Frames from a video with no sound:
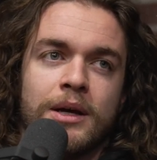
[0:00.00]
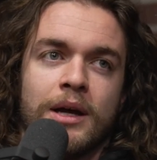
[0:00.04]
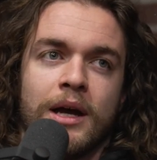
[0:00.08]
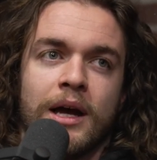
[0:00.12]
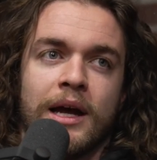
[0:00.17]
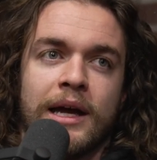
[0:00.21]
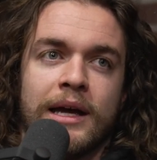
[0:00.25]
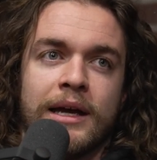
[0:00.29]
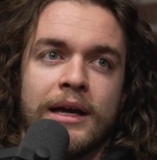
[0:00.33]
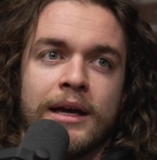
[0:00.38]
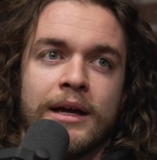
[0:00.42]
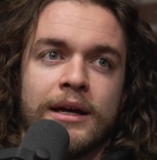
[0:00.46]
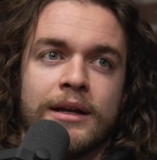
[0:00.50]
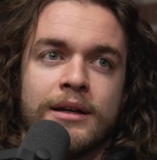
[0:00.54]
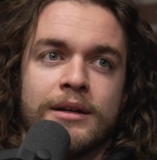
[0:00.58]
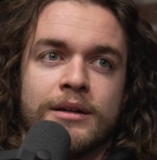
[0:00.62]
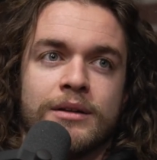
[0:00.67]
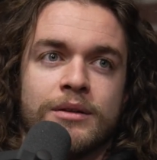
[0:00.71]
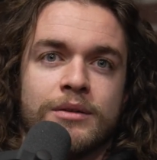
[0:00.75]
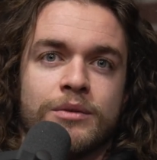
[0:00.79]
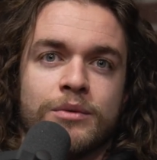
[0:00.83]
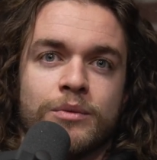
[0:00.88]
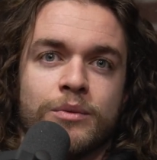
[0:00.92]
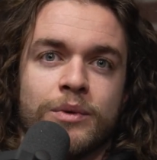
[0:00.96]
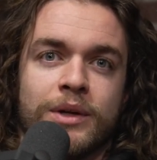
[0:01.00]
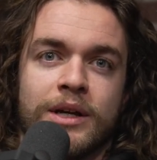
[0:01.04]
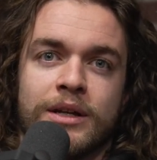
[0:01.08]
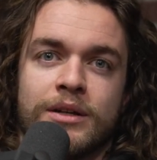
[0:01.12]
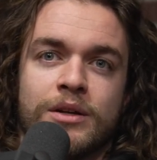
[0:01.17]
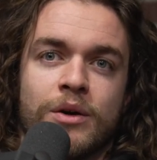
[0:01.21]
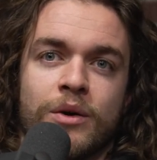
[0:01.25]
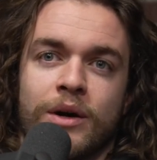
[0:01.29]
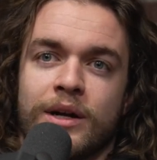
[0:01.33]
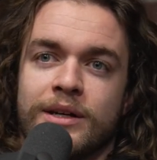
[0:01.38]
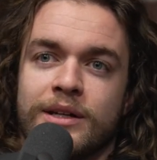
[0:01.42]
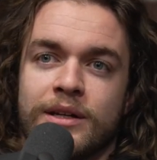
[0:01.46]
And we had
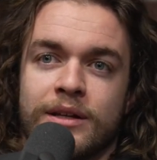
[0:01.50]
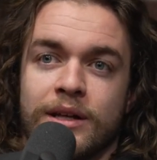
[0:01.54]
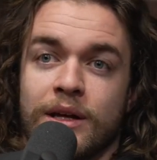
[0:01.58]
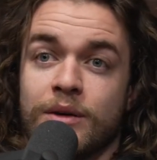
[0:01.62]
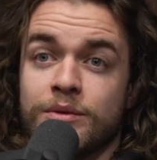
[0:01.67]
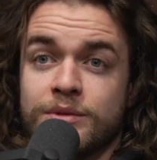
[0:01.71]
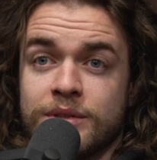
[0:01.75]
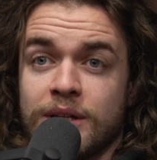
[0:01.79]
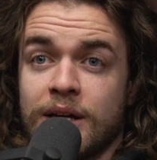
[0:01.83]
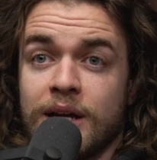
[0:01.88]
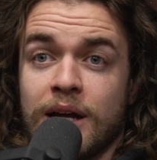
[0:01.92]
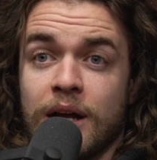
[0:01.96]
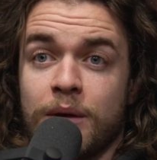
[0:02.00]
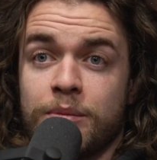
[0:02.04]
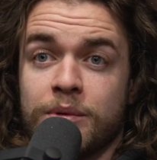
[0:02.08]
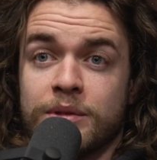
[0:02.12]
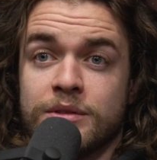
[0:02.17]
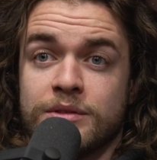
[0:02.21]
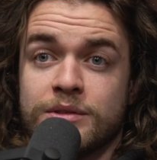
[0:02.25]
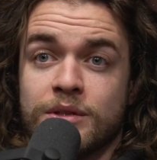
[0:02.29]
no idea that was going to happen.